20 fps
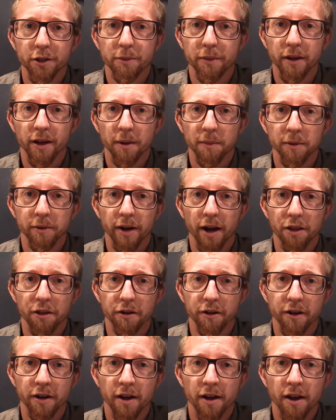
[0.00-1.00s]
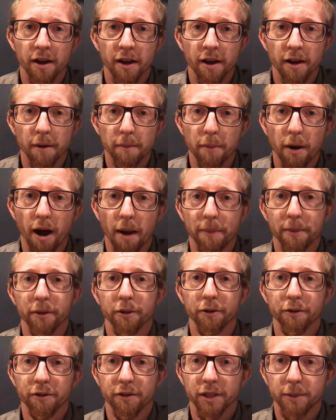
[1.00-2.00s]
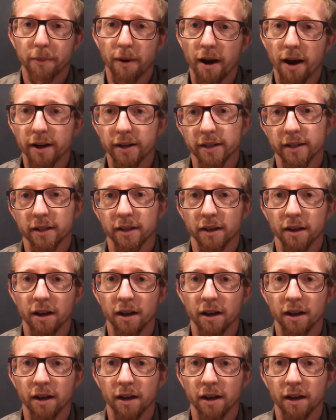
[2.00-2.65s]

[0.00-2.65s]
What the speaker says: become a rather popular spot.